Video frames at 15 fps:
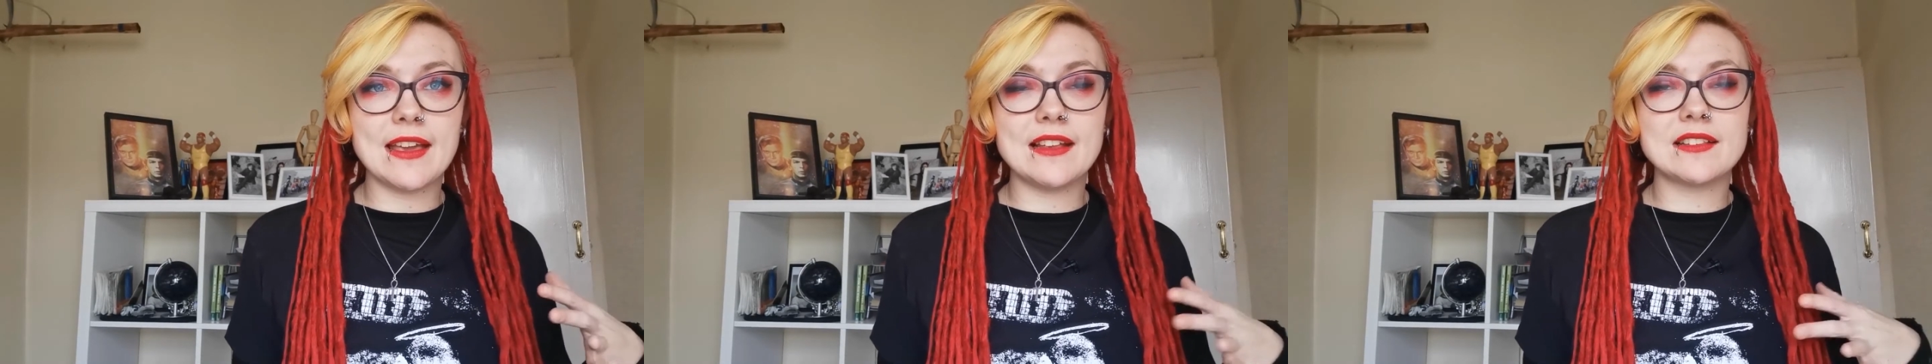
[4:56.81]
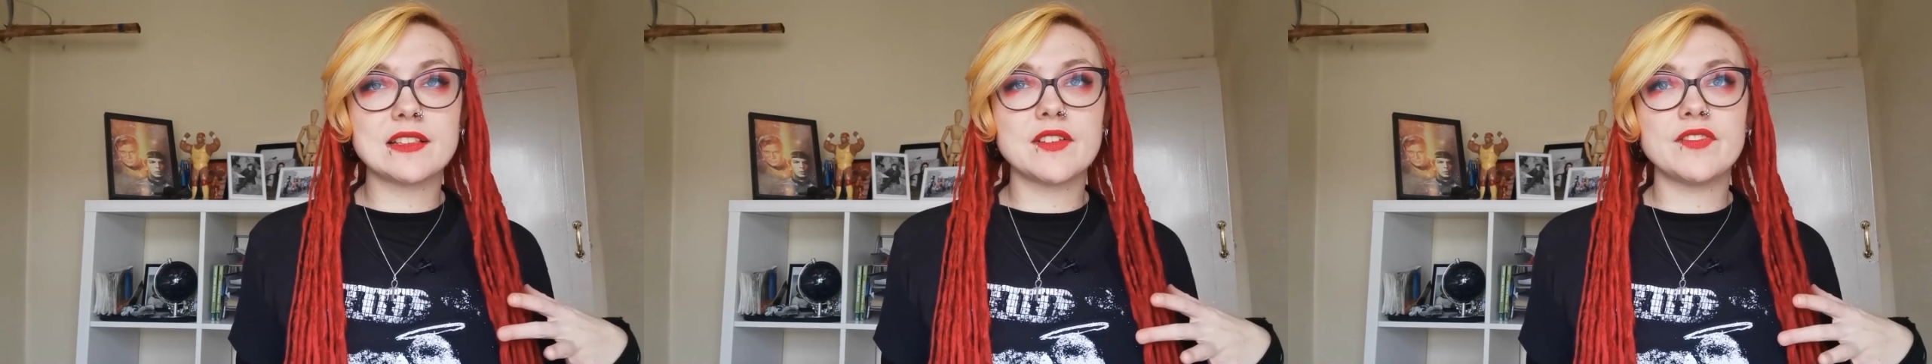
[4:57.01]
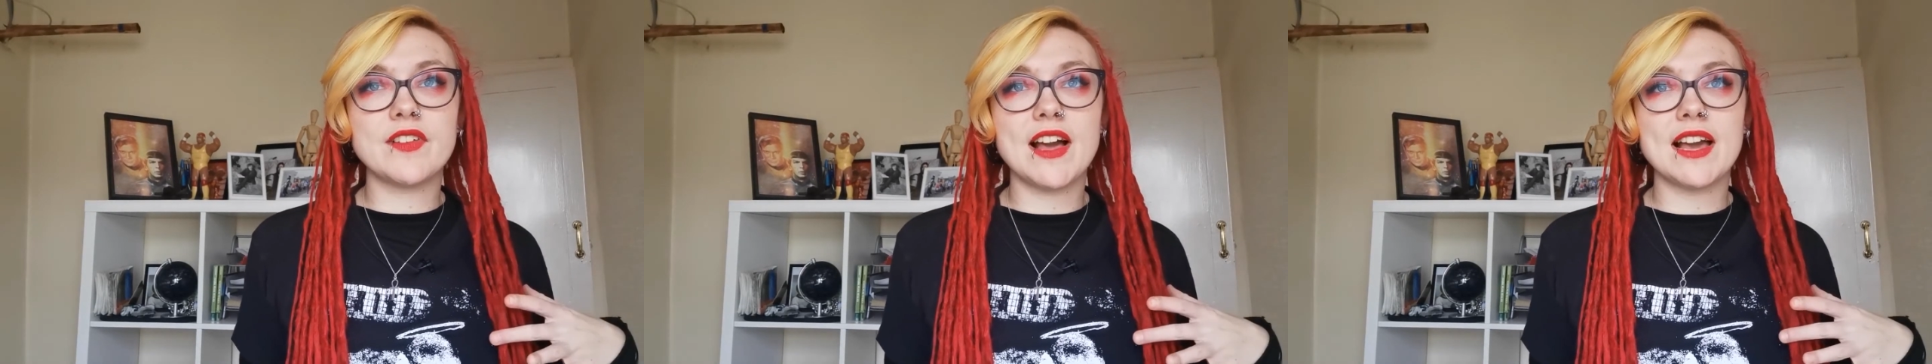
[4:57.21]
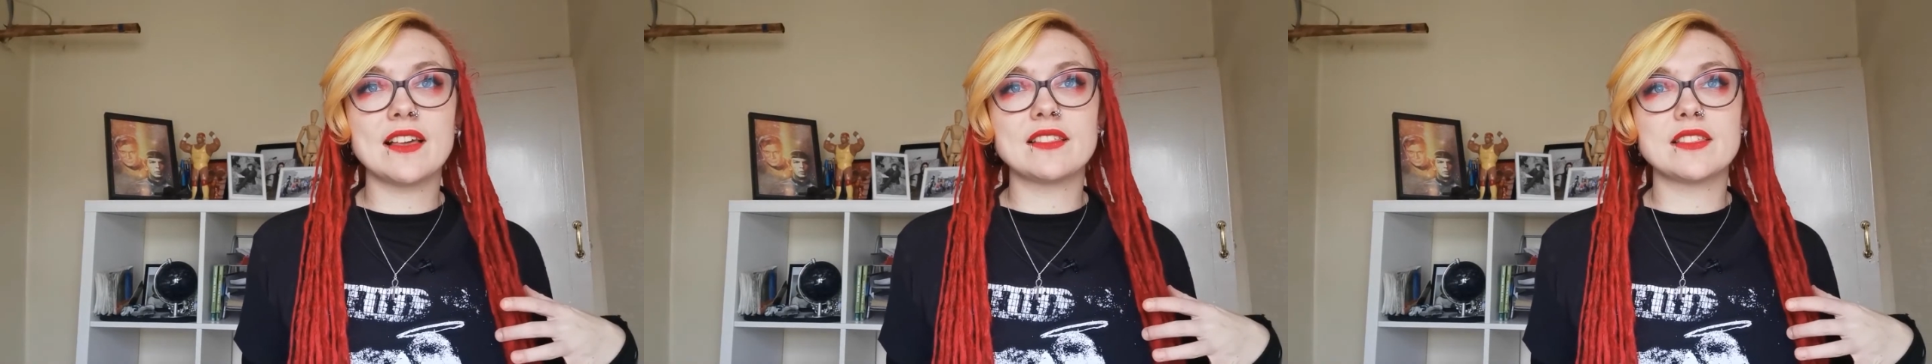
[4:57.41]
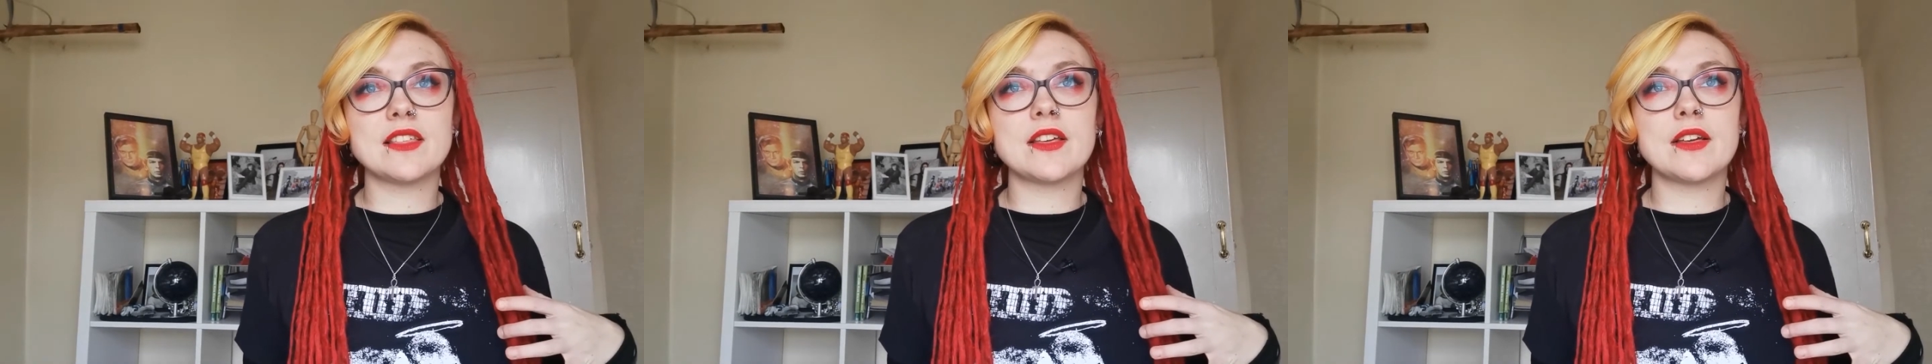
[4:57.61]
is the
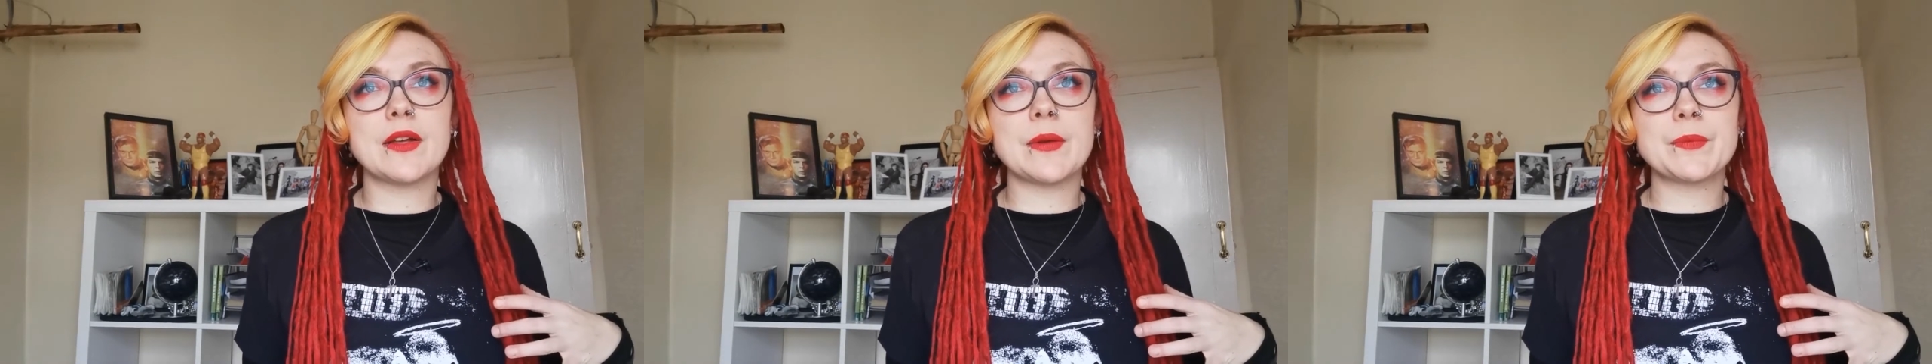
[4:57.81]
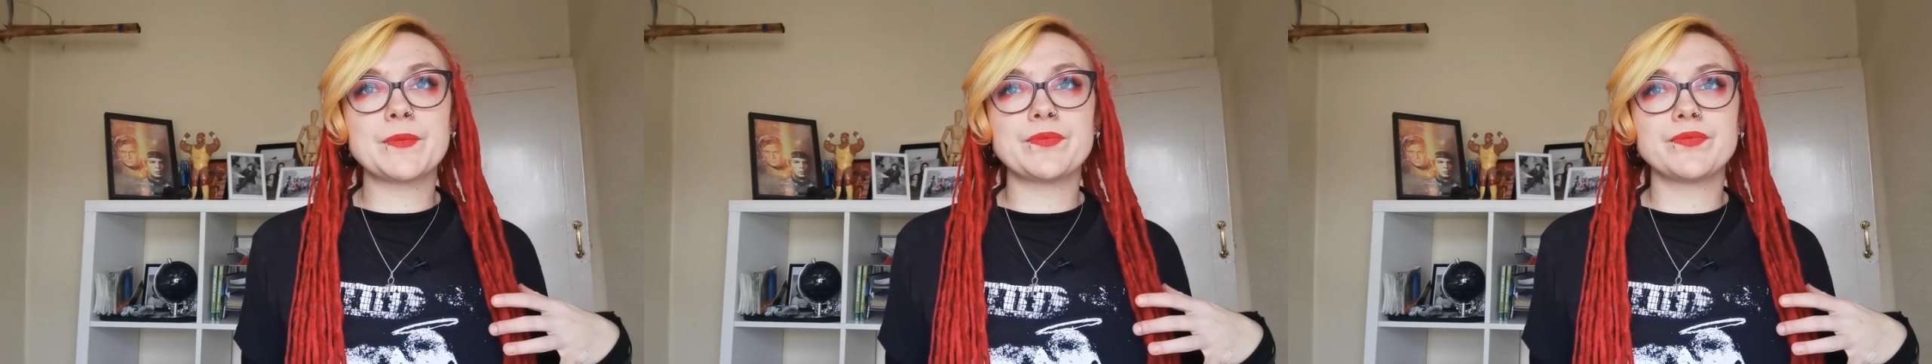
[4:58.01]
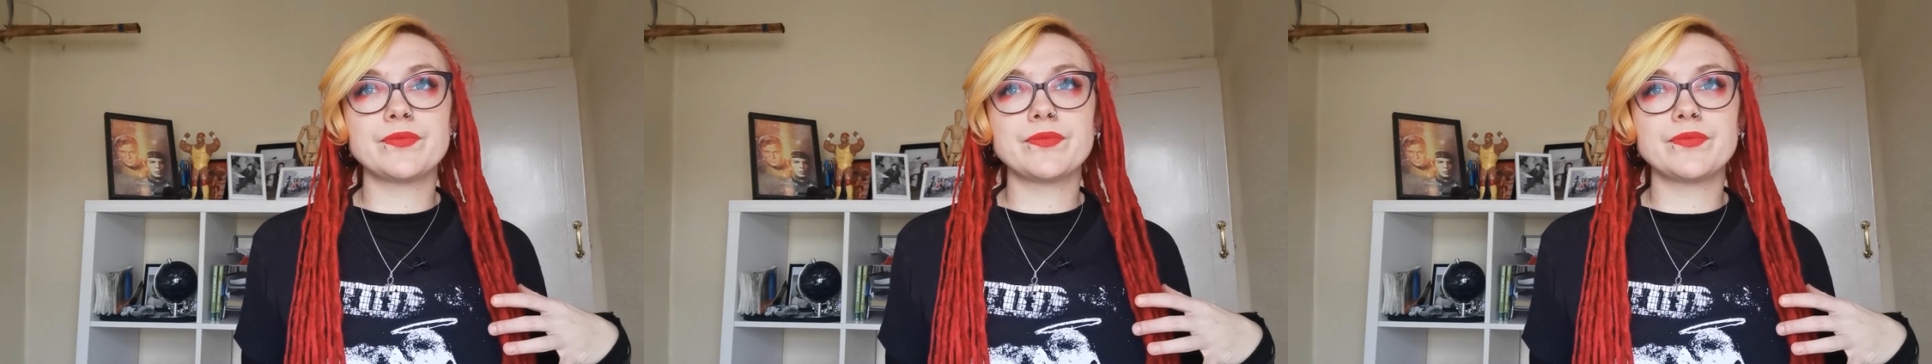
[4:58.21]
fact that